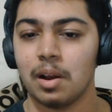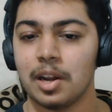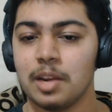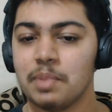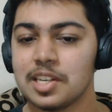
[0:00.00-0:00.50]

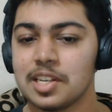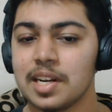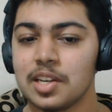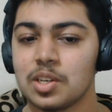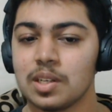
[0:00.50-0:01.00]
uh,
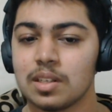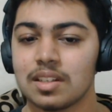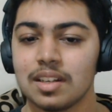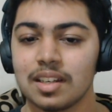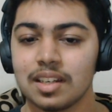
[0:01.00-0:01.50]

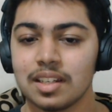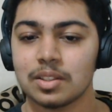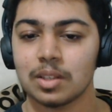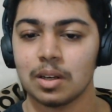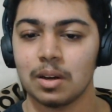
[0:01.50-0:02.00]
representations.
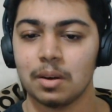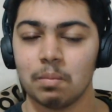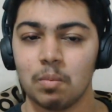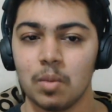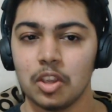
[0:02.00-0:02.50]
So
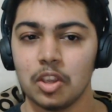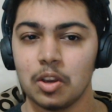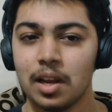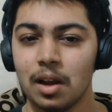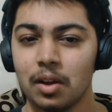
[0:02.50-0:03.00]
mm-hmm.
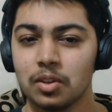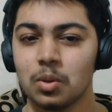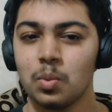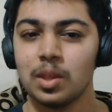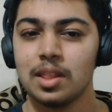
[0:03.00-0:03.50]
you
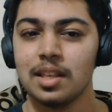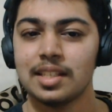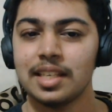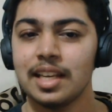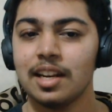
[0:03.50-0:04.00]
so with the
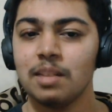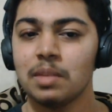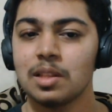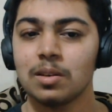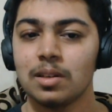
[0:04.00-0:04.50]
CNN
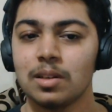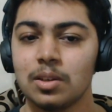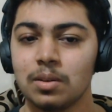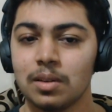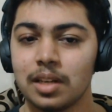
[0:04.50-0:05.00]
method,
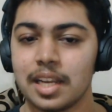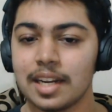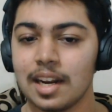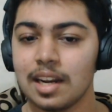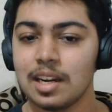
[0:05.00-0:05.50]
you
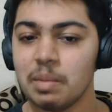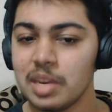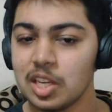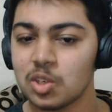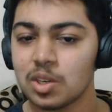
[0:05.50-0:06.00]
get an
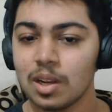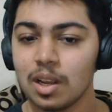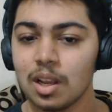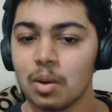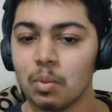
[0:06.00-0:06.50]
image
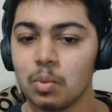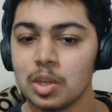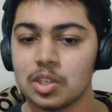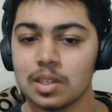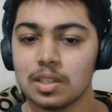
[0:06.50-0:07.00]

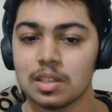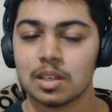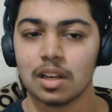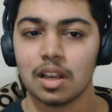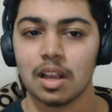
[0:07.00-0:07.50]
which
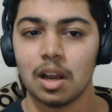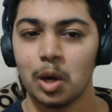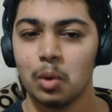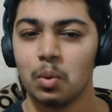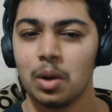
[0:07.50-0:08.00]
is
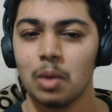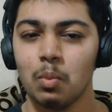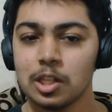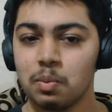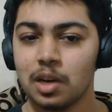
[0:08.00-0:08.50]
uh,
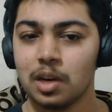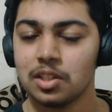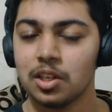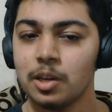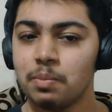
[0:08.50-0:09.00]
well, it's
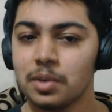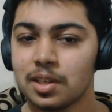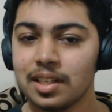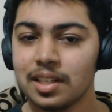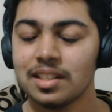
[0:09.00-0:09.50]
partially
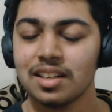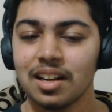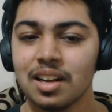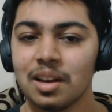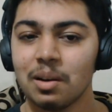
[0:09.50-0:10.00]
precise,
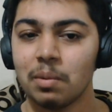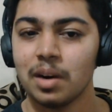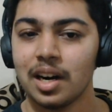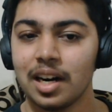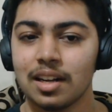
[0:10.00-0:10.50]

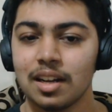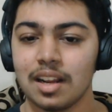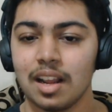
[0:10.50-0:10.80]
but